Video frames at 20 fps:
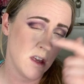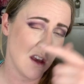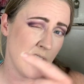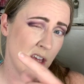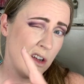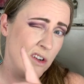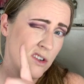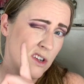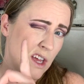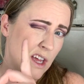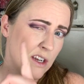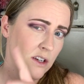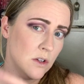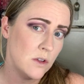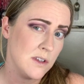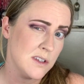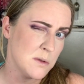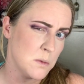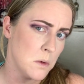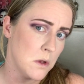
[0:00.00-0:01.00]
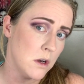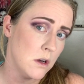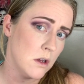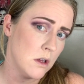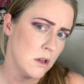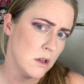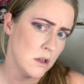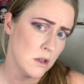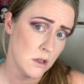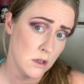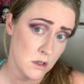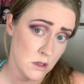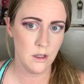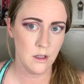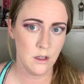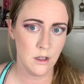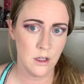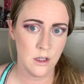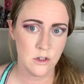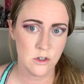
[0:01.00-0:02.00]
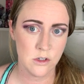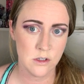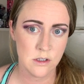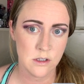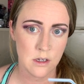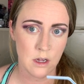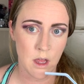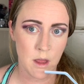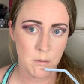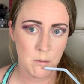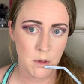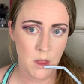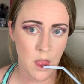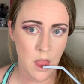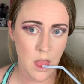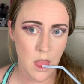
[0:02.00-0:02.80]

I don't know how to do this one. I should stop.